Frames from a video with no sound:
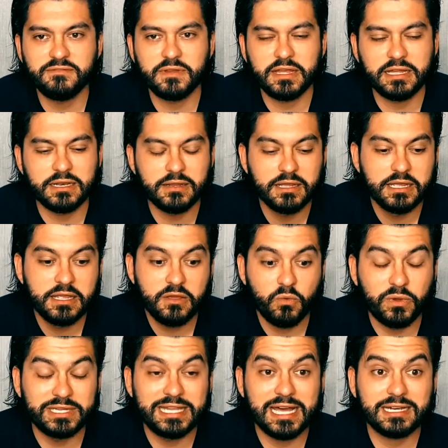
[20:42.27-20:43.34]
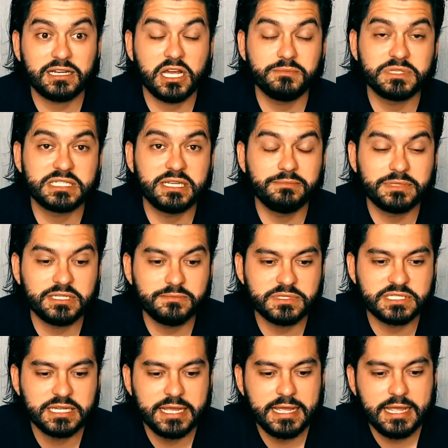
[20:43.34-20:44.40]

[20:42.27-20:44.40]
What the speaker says: and with that comes symptoms.